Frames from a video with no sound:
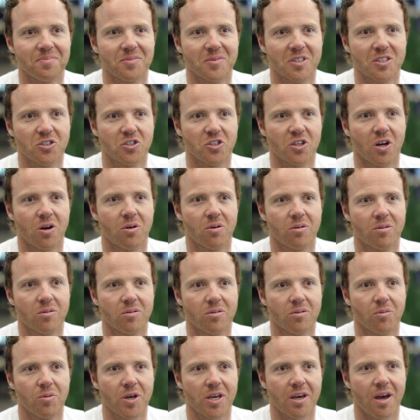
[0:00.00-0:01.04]
And so
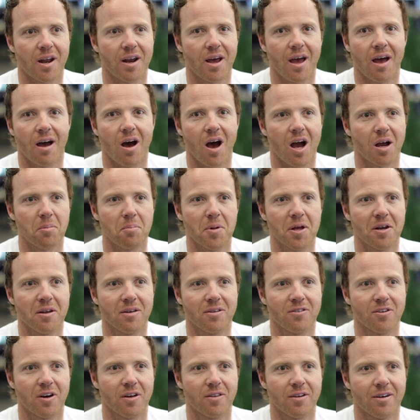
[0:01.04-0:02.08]
we kind of augment
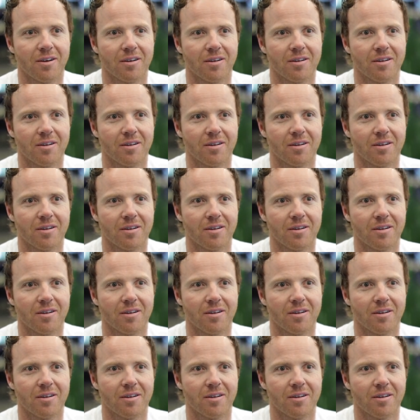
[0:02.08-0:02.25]
each other,